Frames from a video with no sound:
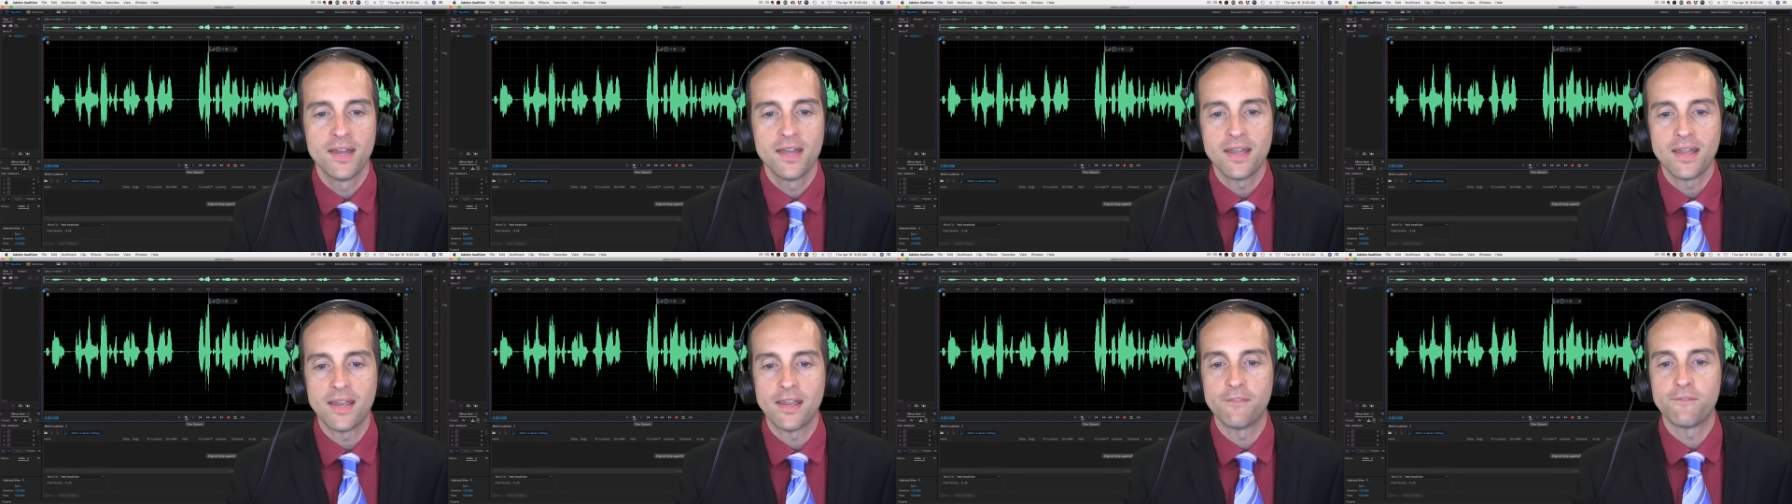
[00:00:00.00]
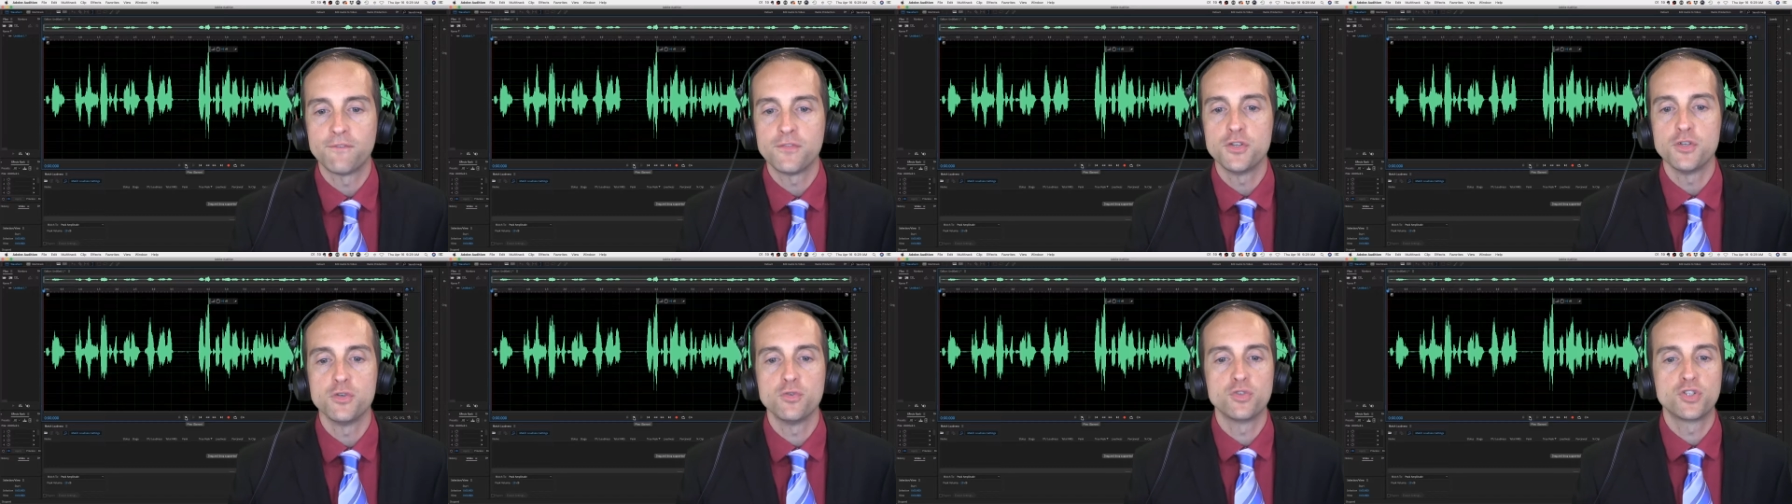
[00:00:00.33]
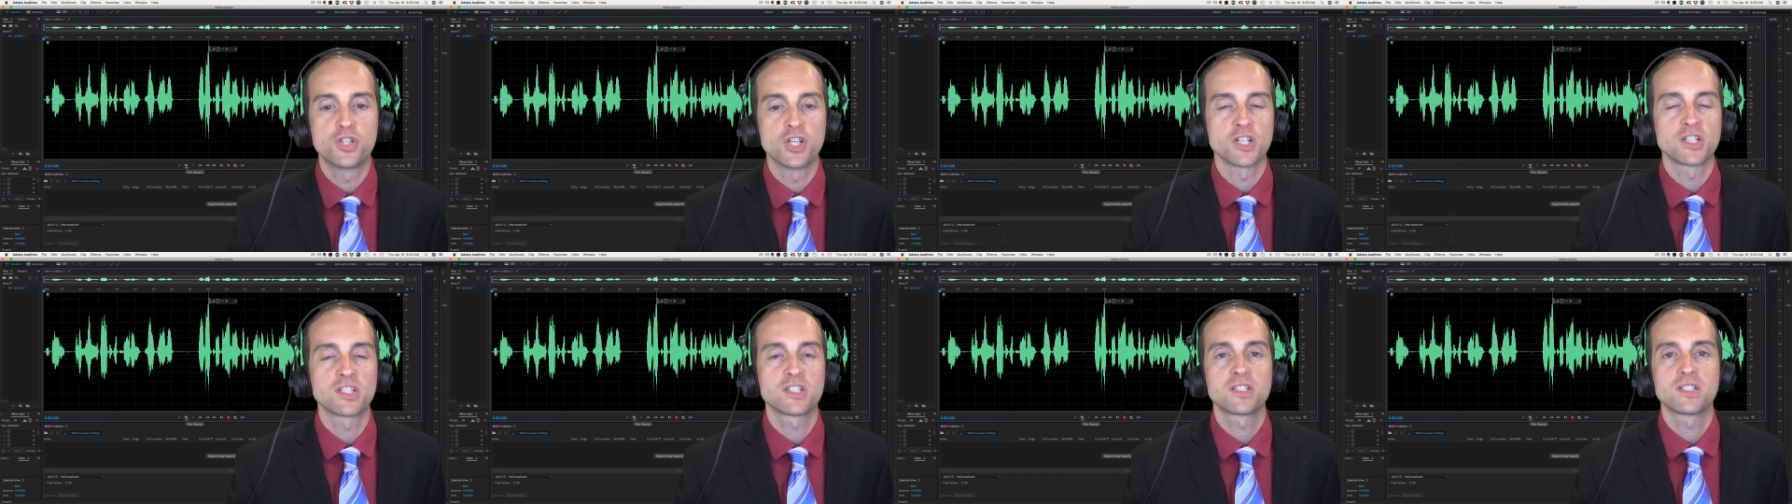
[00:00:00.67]
if you
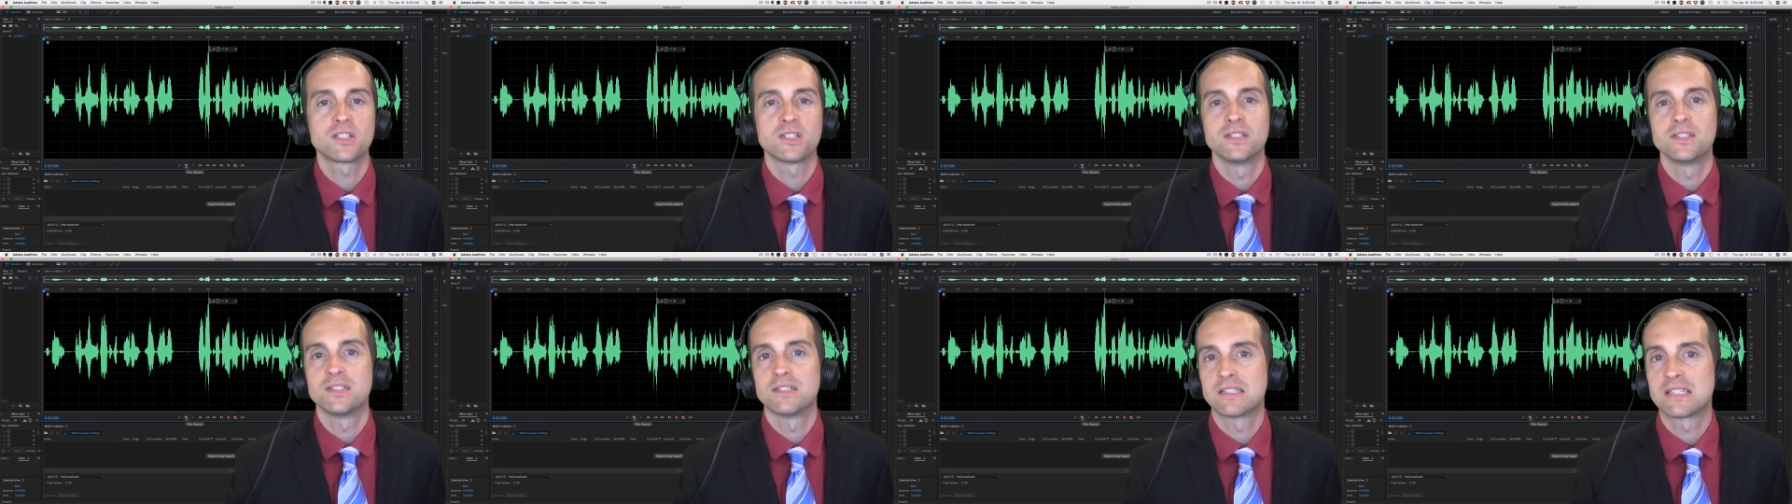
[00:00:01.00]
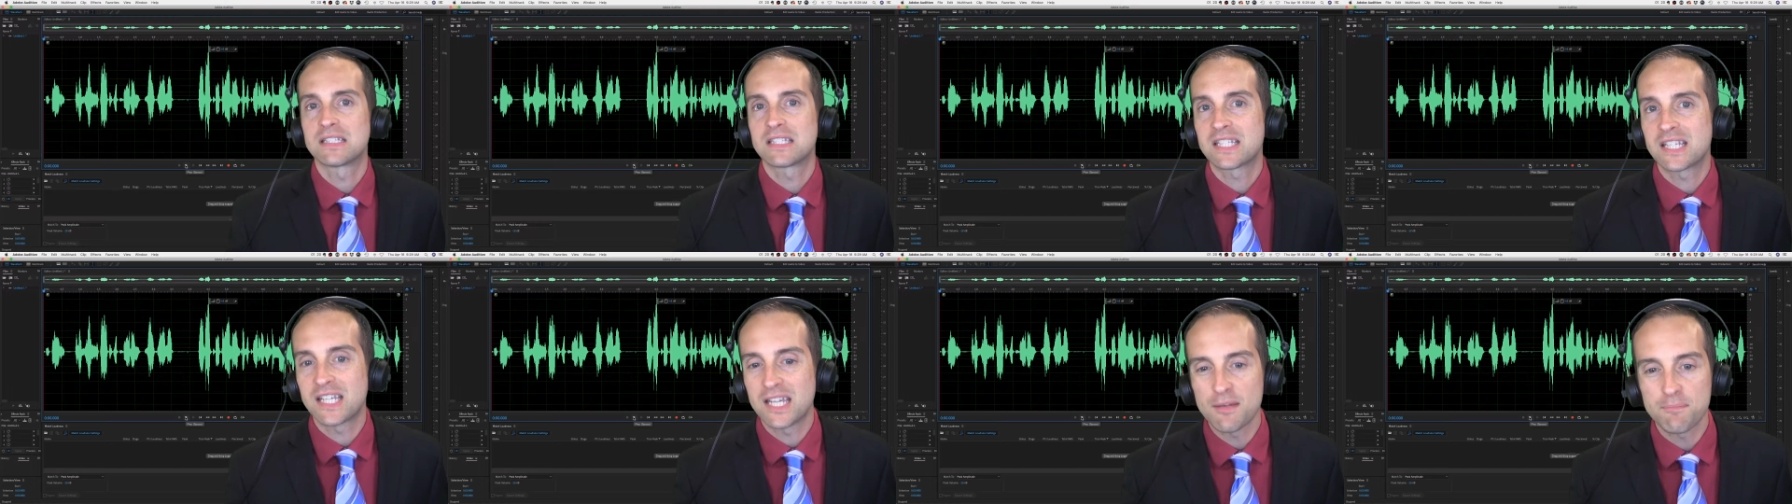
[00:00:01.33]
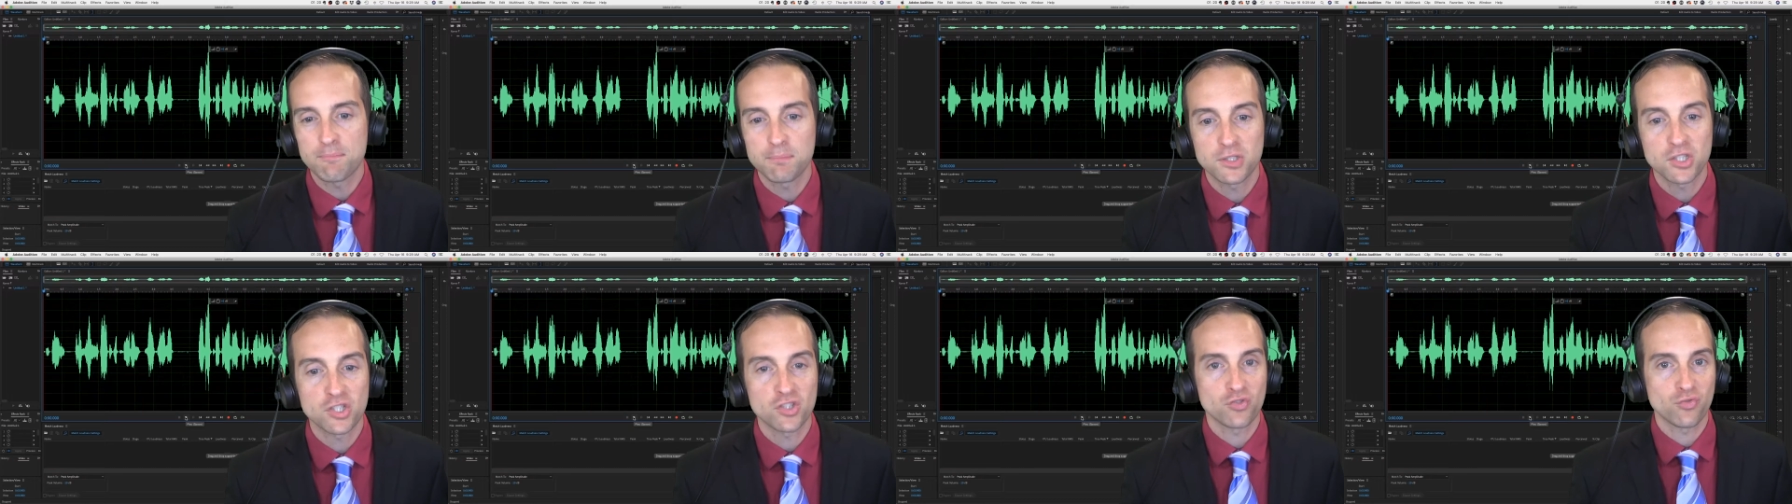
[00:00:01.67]
just
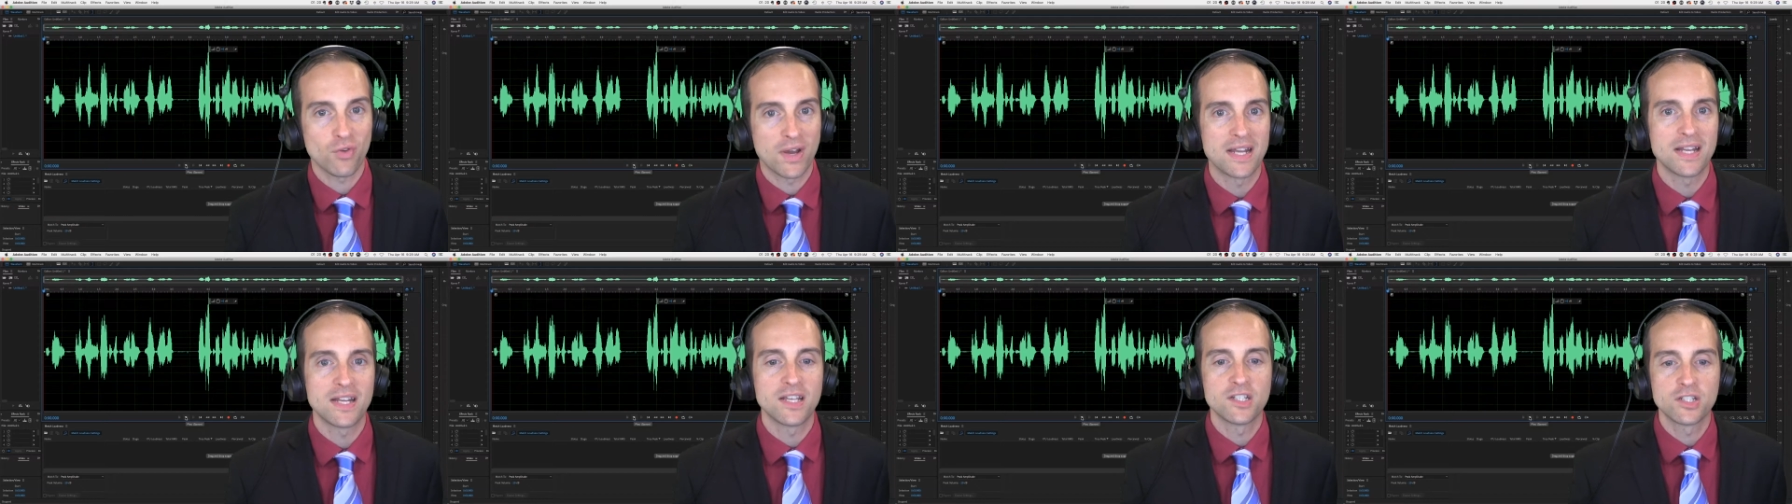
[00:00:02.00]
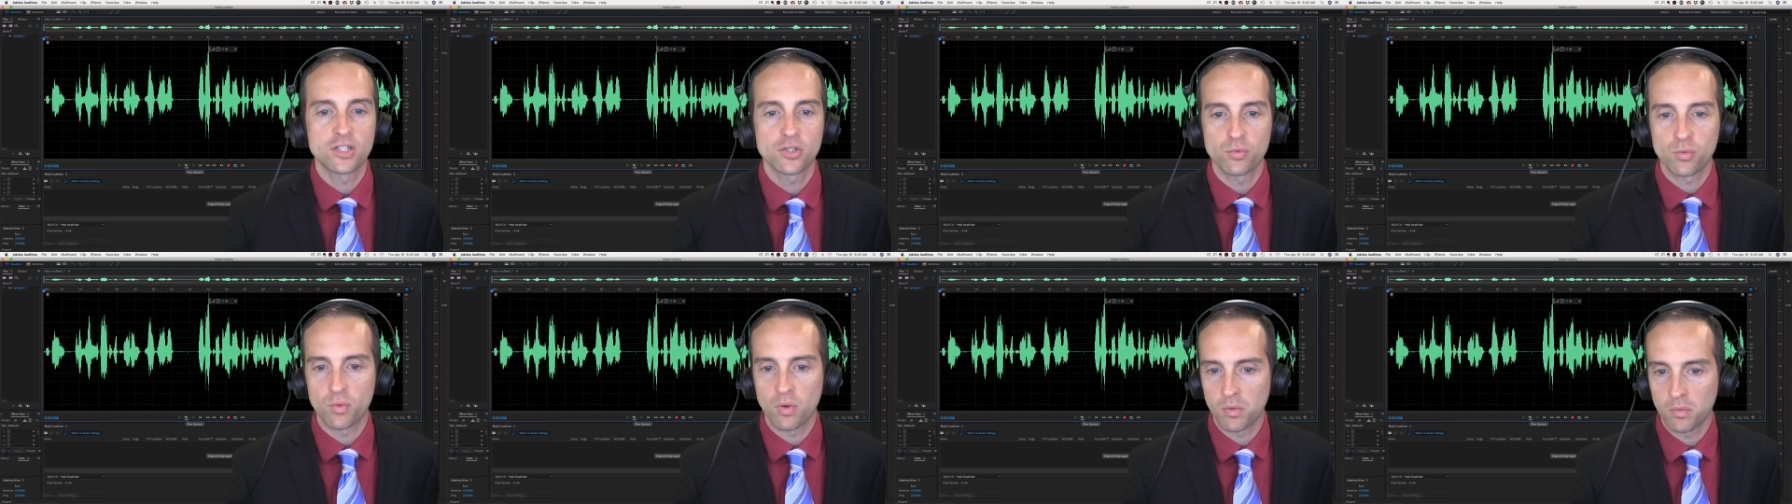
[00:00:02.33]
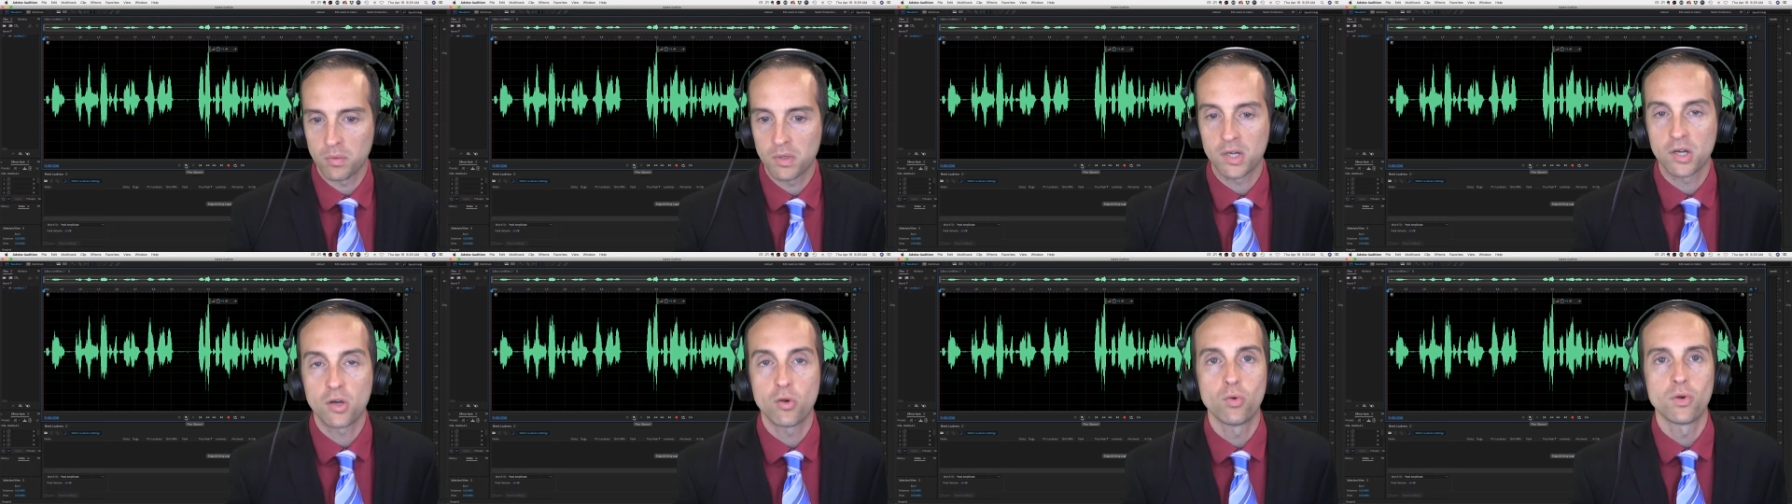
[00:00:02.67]
skip straight into a
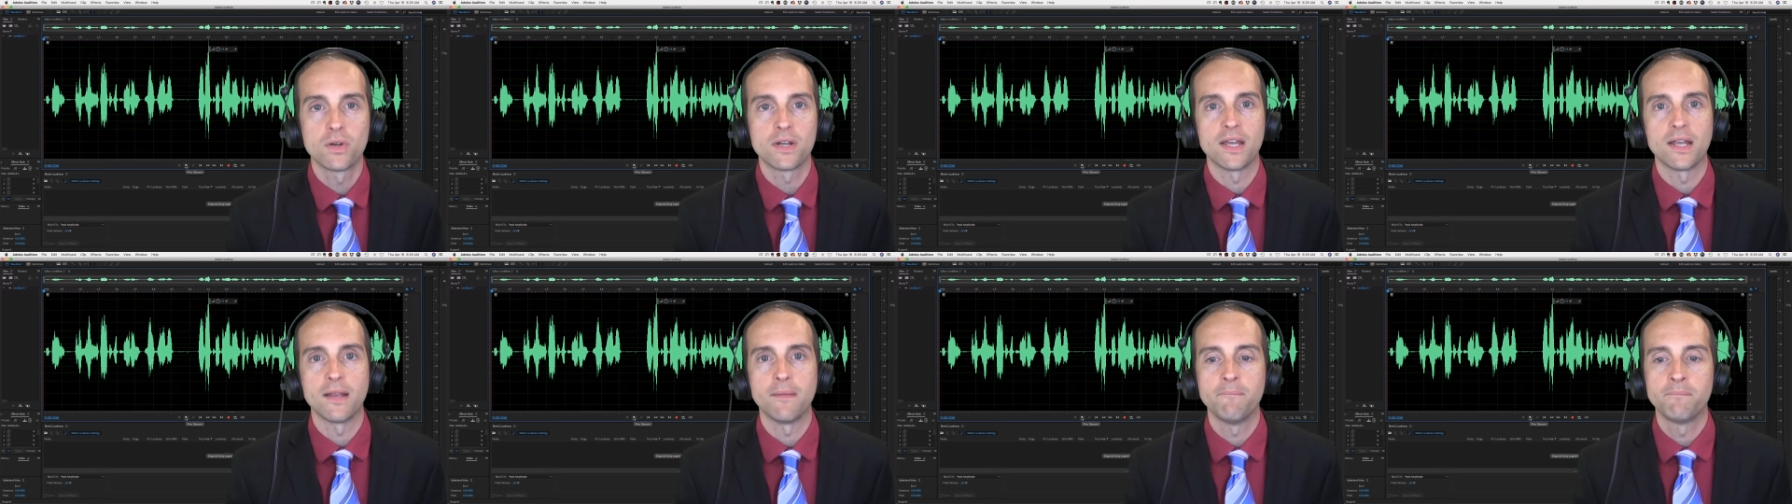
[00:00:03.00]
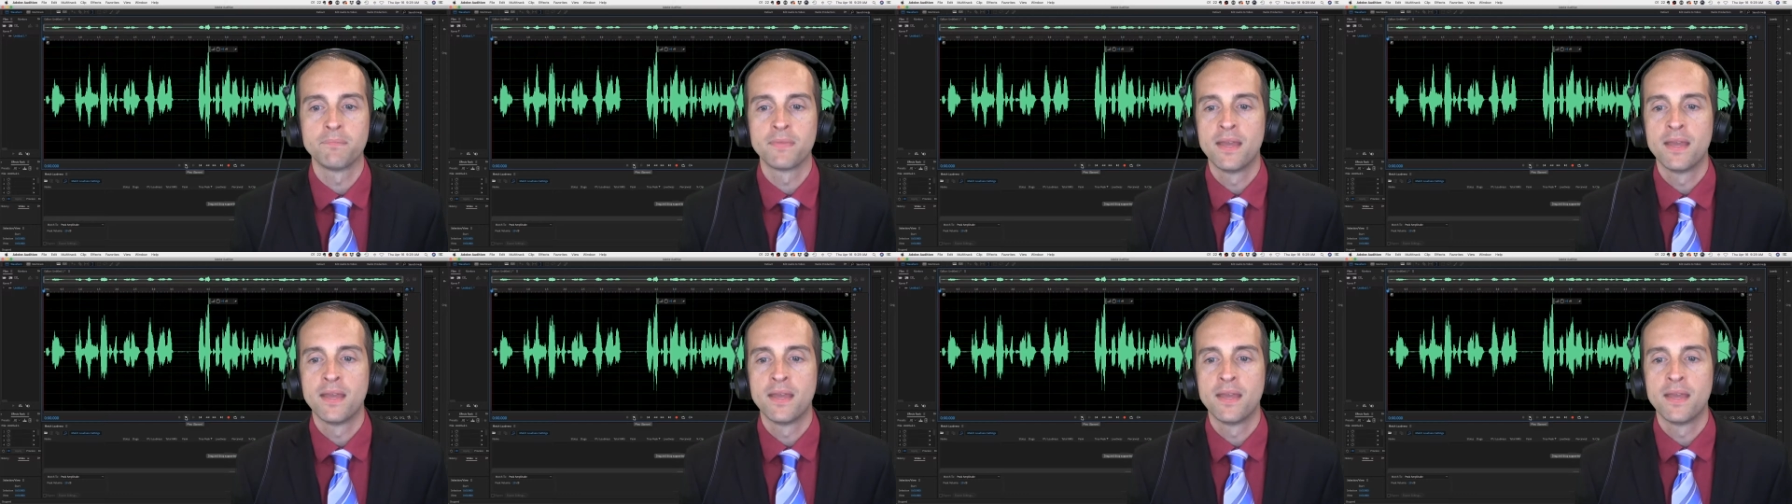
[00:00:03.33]
recording,